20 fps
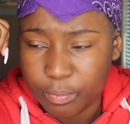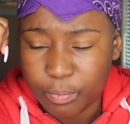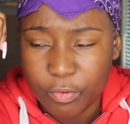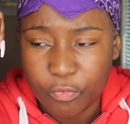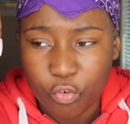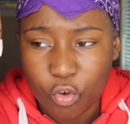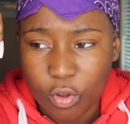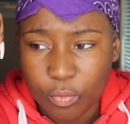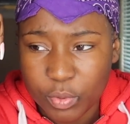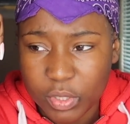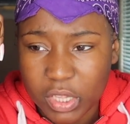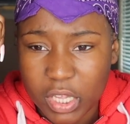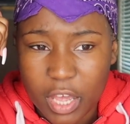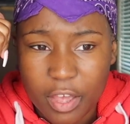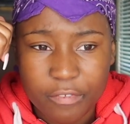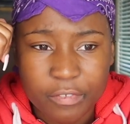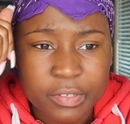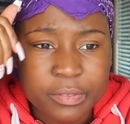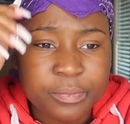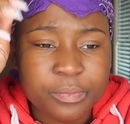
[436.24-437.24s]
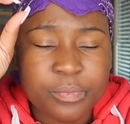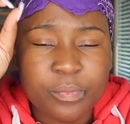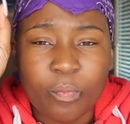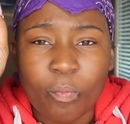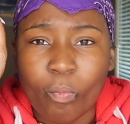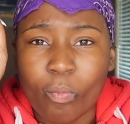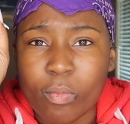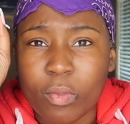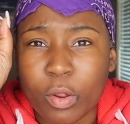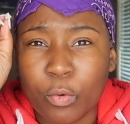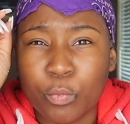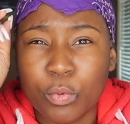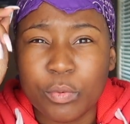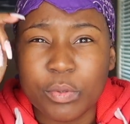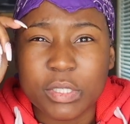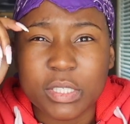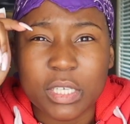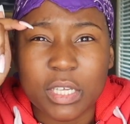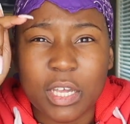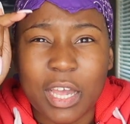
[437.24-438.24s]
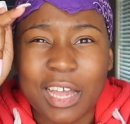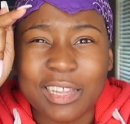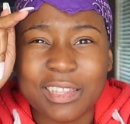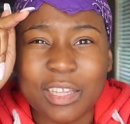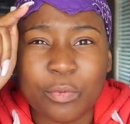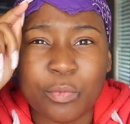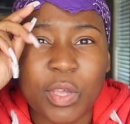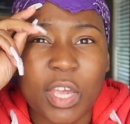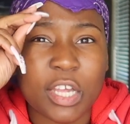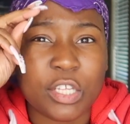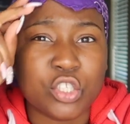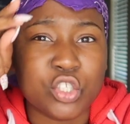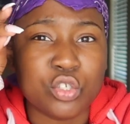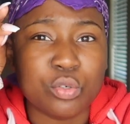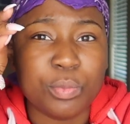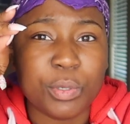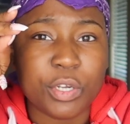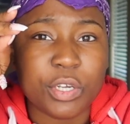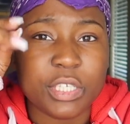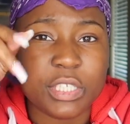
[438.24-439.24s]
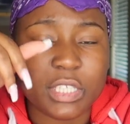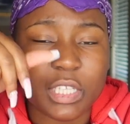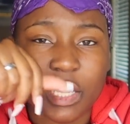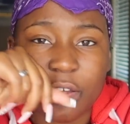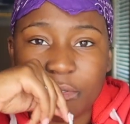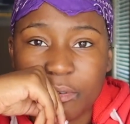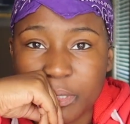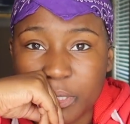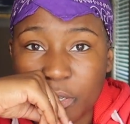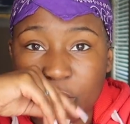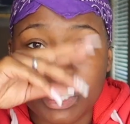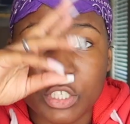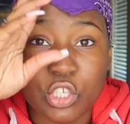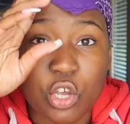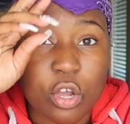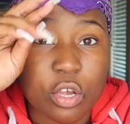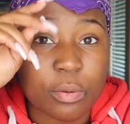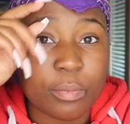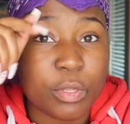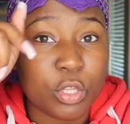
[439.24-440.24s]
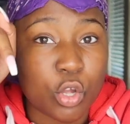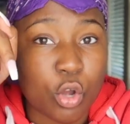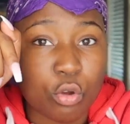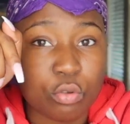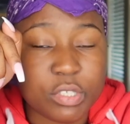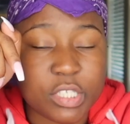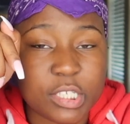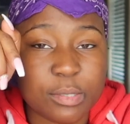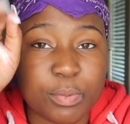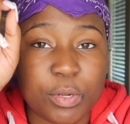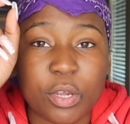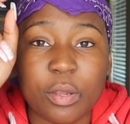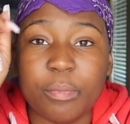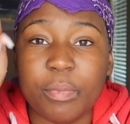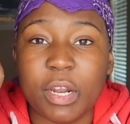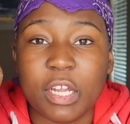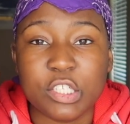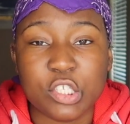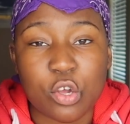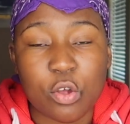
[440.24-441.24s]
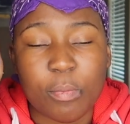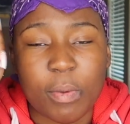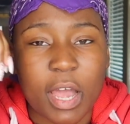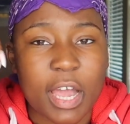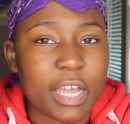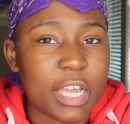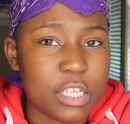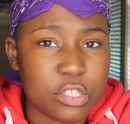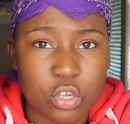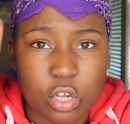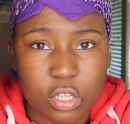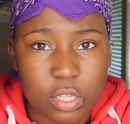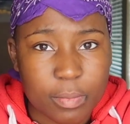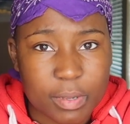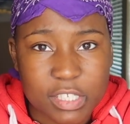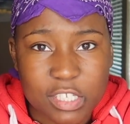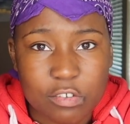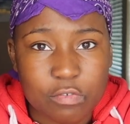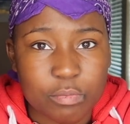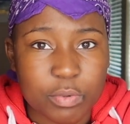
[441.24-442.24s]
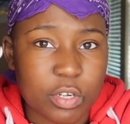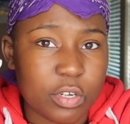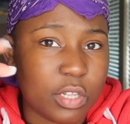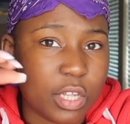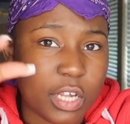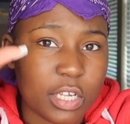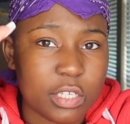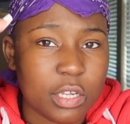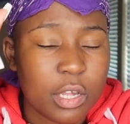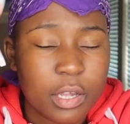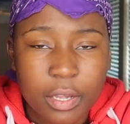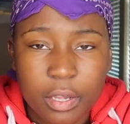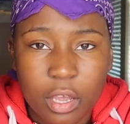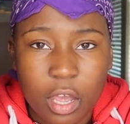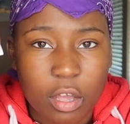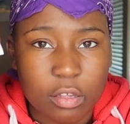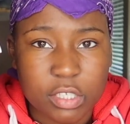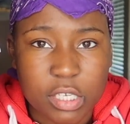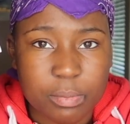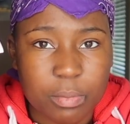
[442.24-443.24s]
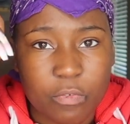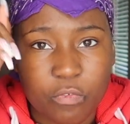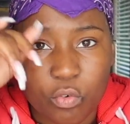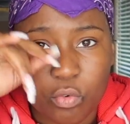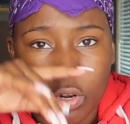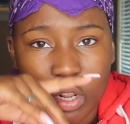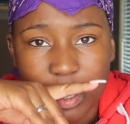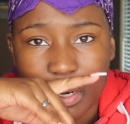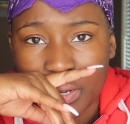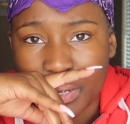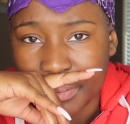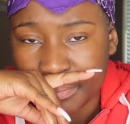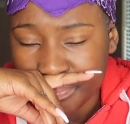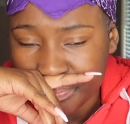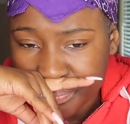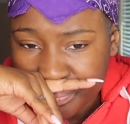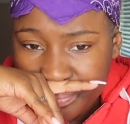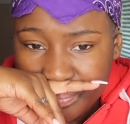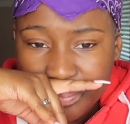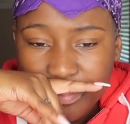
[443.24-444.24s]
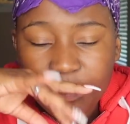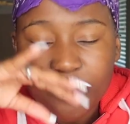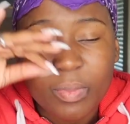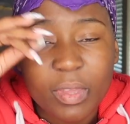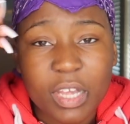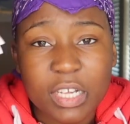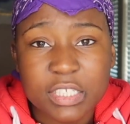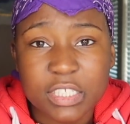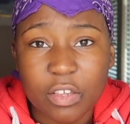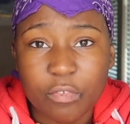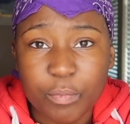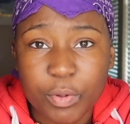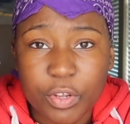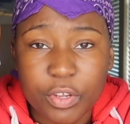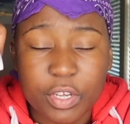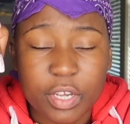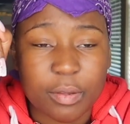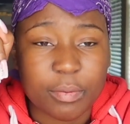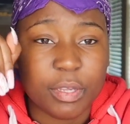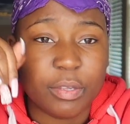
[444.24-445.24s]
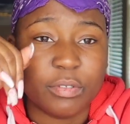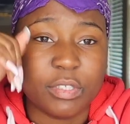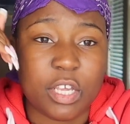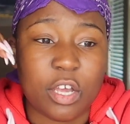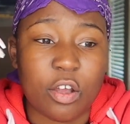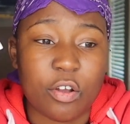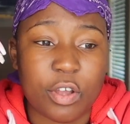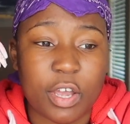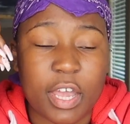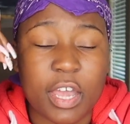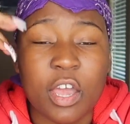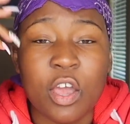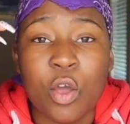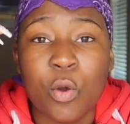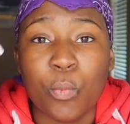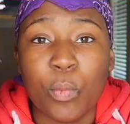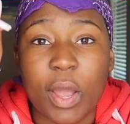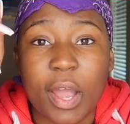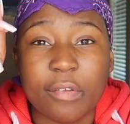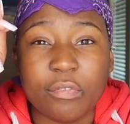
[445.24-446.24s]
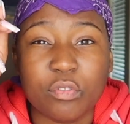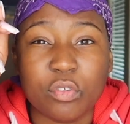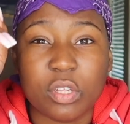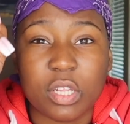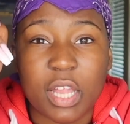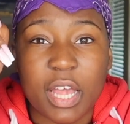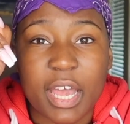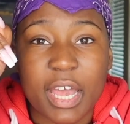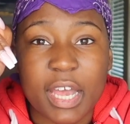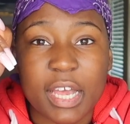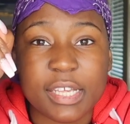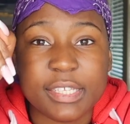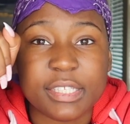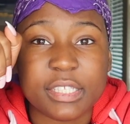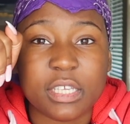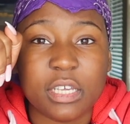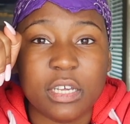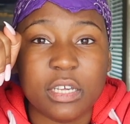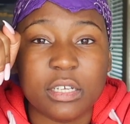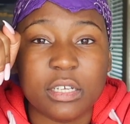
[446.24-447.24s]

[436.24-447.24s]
Before we left, I think we had 2 periods left, and so he's talking to me the whole 6th period. But I told him I can't talk to my 7th period. Like, I don't take my phone out in there. 7th period come, he was like, okay, well after class,